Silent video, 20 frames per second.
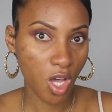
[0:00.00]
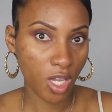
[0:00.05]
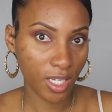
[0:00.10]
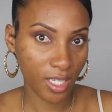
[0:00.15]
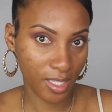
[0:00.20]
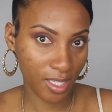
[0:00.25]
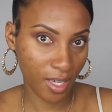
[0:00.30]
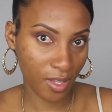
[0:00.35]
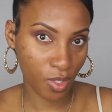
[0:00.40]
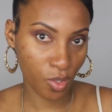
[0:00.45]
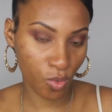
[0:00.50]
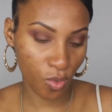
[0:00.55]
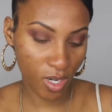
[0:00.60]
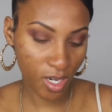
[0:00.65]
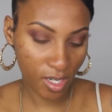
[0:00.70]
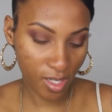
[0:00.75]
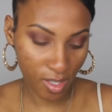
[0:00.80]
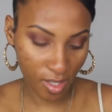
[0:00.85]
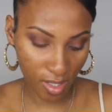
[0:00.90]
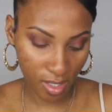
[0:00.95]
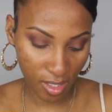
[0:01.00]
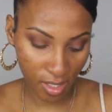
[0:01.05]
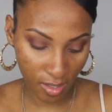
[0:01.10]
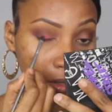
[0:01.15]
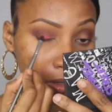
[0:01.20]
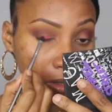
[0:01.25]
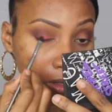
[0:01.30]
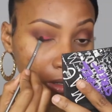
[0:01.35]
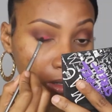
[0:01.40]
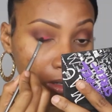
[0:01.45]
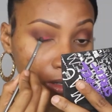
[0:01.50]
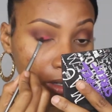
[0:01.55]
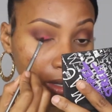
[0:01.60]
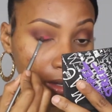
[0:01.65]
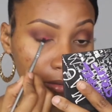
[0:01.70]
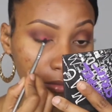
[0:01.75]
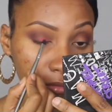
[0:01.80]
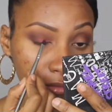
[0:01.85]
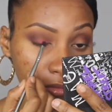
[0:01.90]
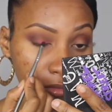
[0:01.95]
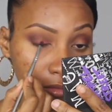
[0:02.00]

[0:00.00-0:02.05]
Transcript: Let's see how this works. Okay.